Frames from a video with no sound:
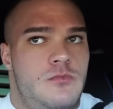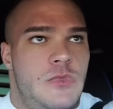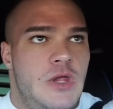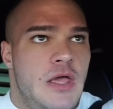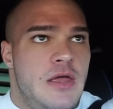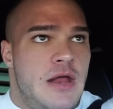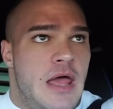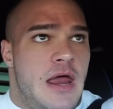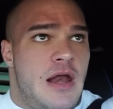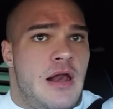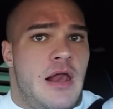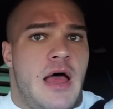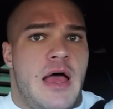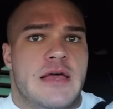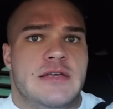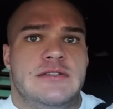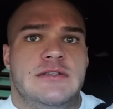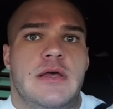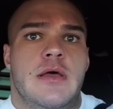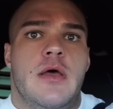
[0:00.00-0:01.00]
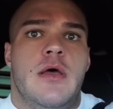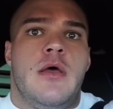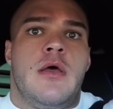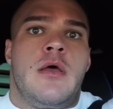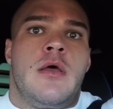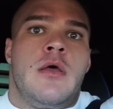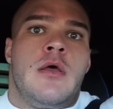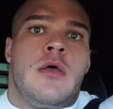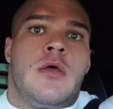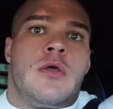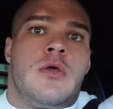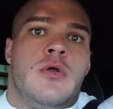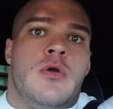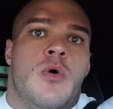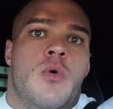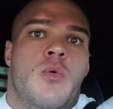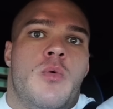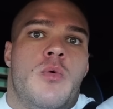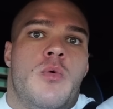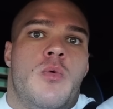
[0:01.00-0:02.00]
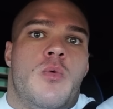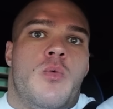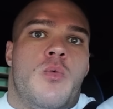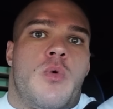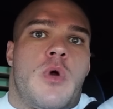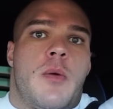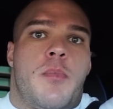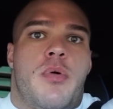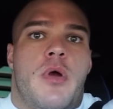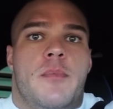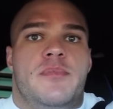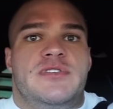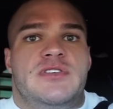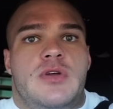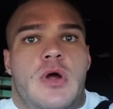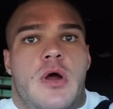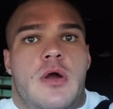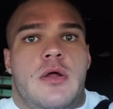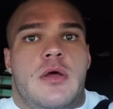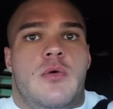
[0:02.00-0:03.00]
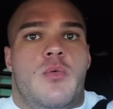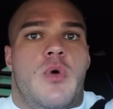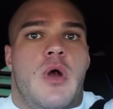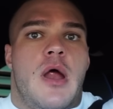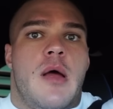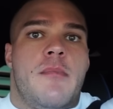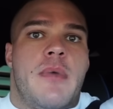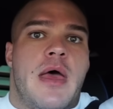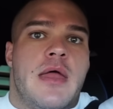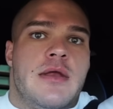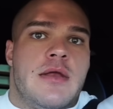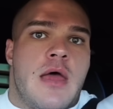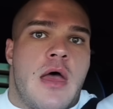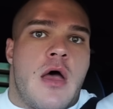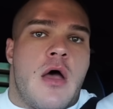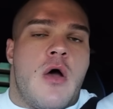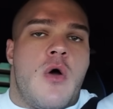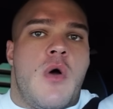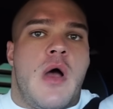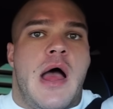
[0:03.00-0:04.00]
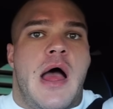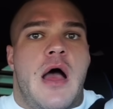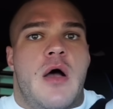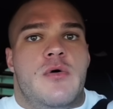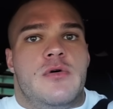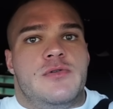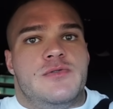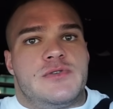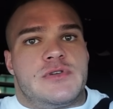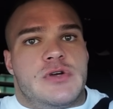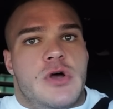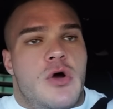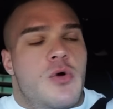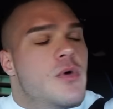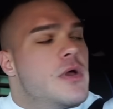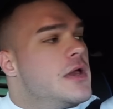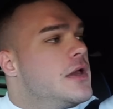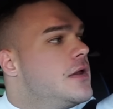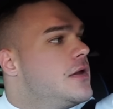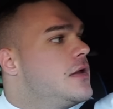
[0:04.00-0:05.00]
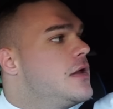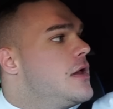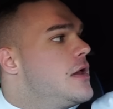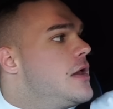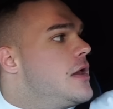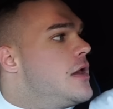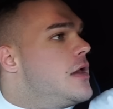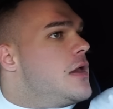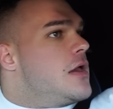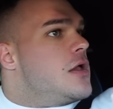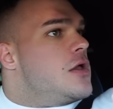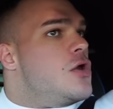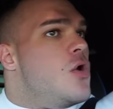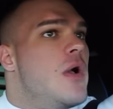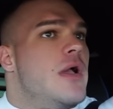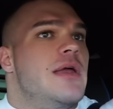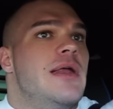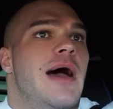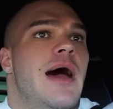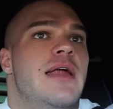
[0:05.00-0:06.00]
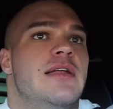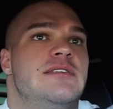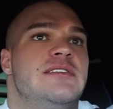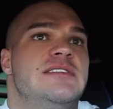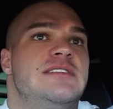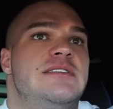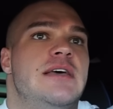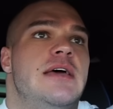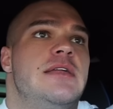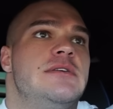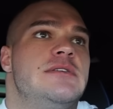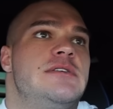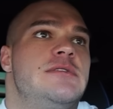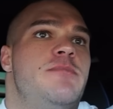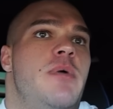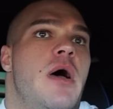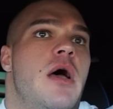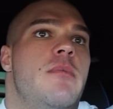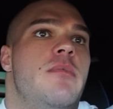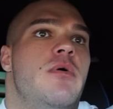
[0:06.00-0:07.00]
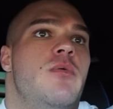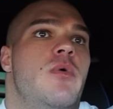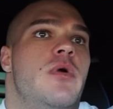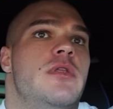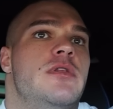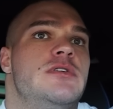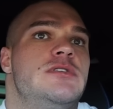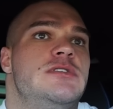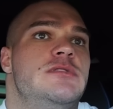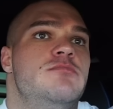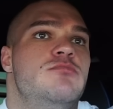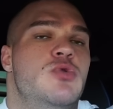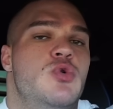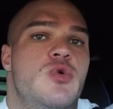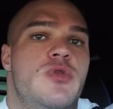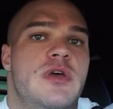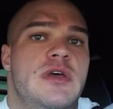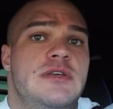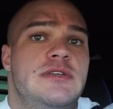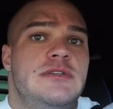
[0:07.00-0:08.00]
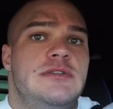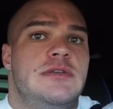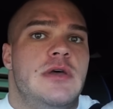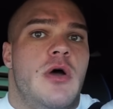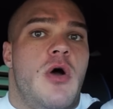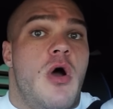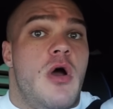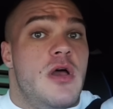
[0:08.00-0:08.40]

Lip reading: and analyze, you know, where prep started, where I'm at now, how it was going. And, you know, I can honestly say this has probably been one of the smoothest.